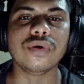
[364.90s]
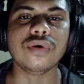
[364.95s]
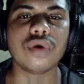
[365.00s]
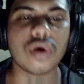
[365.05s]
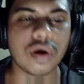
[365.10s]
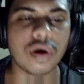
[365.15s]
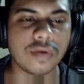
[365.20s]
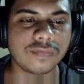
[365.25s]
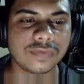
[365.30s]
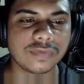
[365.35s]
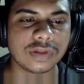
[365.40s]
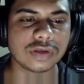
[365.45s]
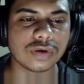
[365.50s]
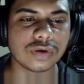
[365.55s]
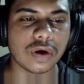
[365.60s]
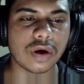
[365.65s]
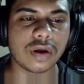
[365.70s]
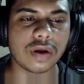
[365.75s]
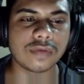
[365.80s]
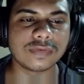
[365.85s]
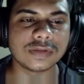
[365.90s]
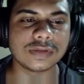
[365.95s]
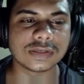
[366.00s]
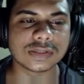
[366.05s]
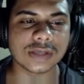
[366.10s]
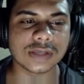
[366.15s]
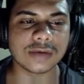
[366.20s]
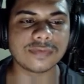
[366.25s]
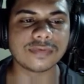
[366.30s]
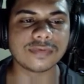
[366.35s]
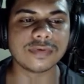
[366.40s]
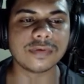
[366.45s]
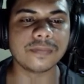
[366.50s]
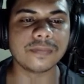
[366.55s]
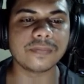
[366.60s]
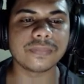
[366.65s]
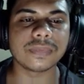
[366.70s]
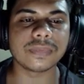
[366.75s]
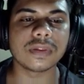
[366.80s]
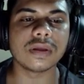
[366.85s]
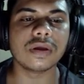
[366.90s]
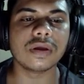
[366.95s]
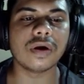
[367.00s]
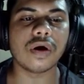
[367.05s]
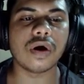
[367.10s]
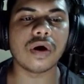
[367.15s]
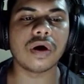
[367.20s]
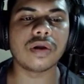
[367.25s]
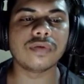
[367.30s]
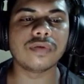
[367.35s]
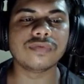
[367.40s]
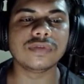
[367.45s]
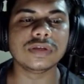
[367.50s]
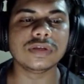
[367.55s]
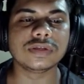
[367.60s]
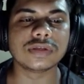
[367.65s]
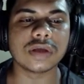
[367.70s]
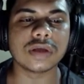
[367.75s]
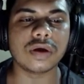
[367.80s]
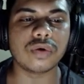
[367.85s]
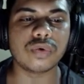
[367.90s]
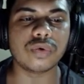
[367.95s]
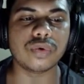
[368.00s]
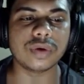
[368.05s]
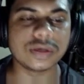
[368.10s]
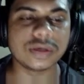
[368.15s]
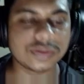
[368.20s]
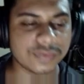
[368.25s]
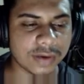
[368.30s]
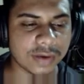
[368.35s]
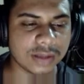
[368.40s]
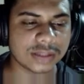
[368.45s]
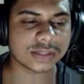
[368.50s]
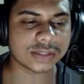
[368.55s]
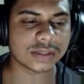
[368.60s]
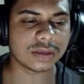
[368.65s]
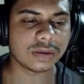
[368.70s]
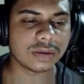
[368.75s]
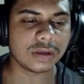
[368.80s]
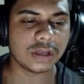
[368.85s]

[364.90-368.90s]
of the all of this stuff, all of these OS files.